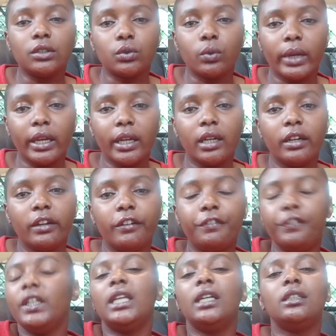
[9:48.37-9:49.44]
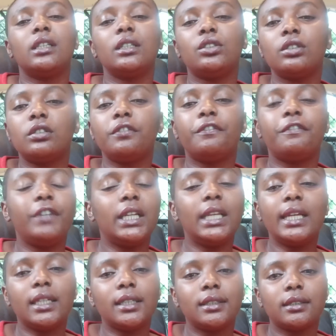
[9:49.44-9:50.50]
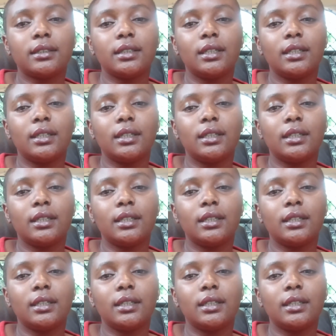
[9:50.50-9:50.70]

way. Feelings are just feelings.